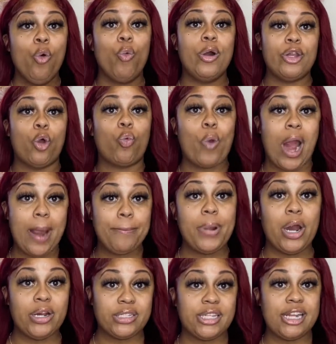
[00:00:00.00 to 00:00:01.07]
when the right
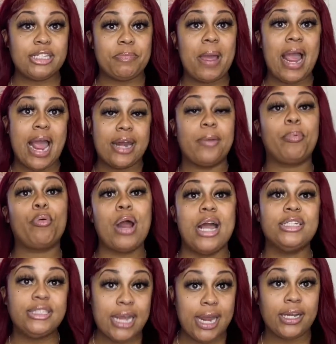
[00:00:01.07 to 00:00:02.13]
person is behind the
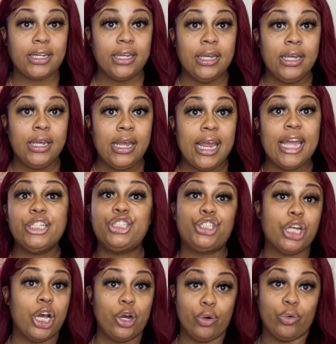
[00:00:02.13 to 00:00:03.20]
project, it
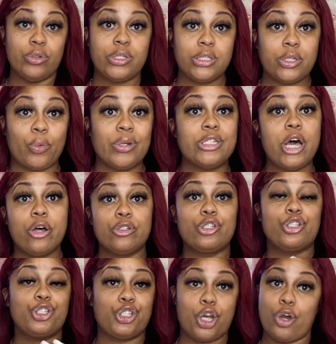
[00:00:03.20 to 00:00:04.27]
shows. The
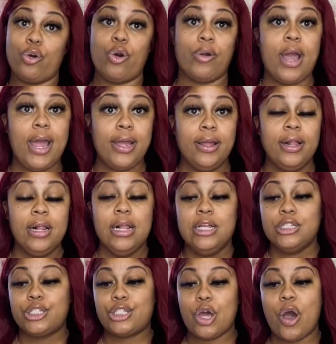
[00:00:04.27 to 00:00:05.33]
results show, okay?
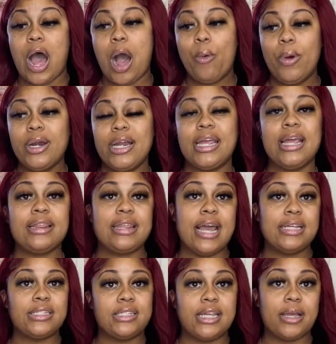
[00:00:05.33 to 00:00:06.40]
So I want to get
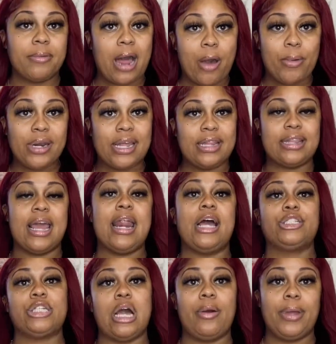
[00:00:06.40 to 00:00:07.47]
that stigma. I want to get that
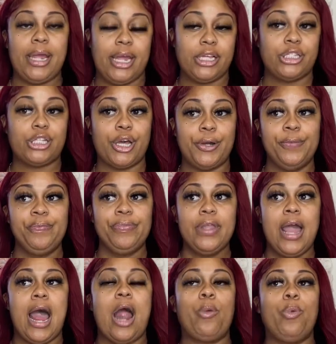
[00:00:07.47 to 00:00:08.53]
out y'all here. So
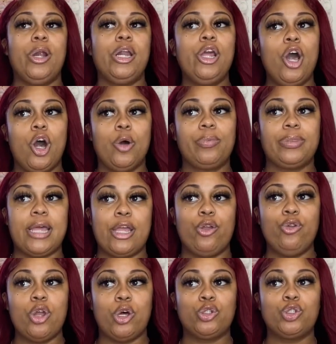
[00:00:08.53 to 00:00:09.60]
I really hope that,
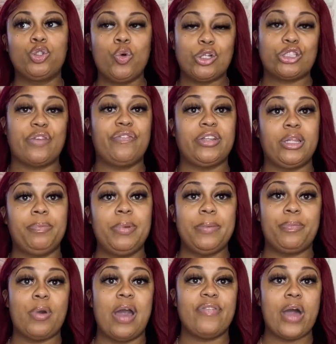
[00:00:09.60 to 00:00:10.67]
you know, 250
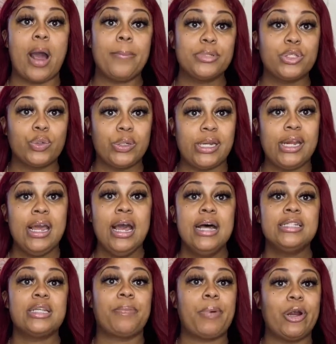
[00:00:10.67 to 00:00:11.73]
people have the opportunity
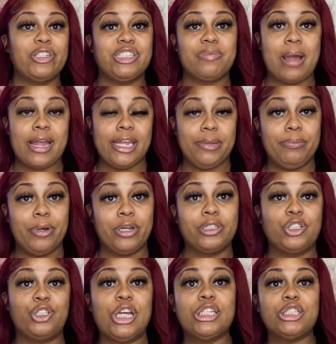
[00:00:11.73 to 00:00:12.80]
to purchase my
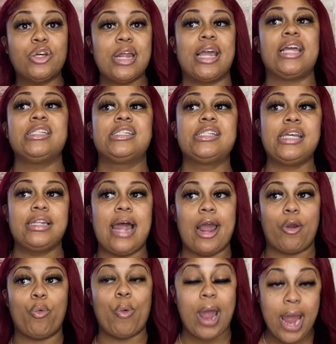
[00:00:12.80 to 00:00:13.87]
ebooks just so they can see,
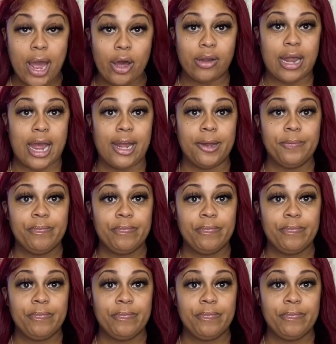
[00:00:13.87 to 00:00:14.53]
like, wow, like,